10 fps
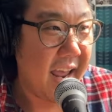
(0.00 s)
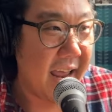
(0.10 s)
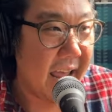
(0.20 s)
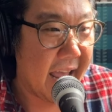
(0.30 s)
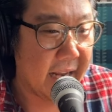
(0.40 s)

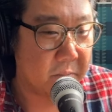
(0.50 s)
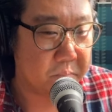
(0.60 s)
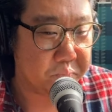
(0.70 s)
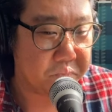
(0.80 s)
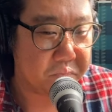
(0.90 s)

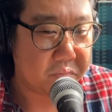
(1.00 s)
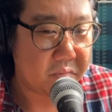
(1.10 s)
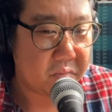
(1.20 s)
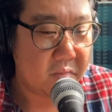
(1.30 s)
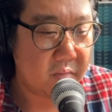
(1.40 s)
And
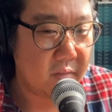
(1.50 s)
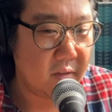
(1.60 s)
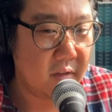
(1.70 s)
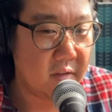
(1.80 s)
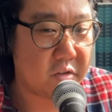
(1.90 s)

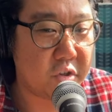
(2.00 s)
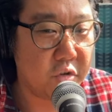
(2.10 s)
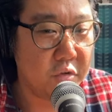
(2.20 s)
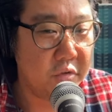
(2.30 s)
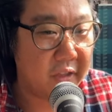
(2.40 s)

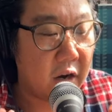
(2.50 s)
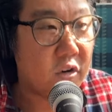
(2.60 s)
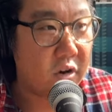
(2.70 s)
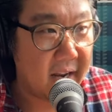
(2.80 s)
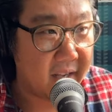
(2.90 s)
to their
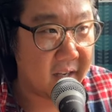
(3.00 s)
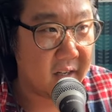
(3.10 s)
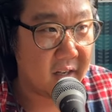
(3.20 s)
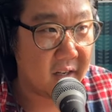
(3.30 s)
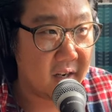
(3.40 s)

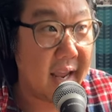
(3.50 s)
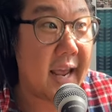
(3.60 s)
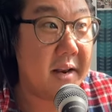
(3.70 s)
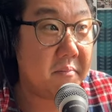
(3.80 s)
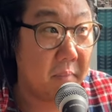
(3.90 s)
credit
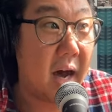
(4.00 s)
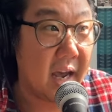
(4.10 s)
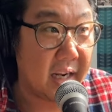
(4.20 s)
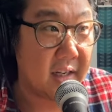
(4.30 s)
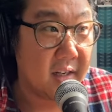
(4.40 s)
and
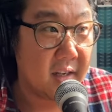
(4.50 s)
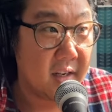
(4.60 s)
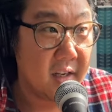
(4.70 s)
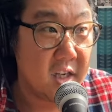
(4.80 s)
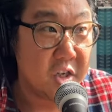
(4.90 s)
mine,
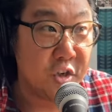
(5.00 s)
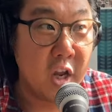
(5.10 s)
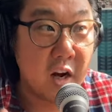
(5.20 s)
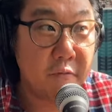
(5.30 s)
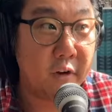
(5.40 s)

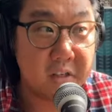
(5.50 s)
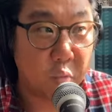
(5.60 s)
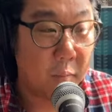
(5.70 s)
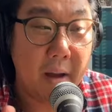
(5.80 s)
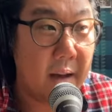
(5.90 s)
none of us
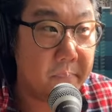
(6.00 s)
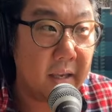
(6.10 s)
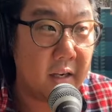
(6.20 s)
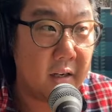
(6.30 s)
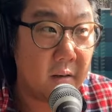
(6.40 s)
were
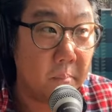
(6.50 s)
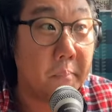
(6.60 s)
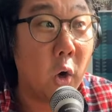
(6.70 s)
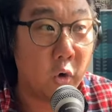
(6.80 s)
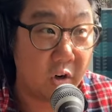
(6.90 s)
popping
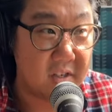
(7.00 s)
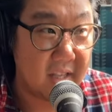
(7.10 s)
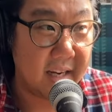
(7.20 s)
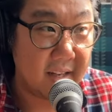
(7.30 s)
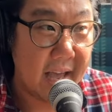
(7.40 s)
boners
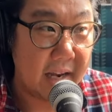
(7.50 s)
like that.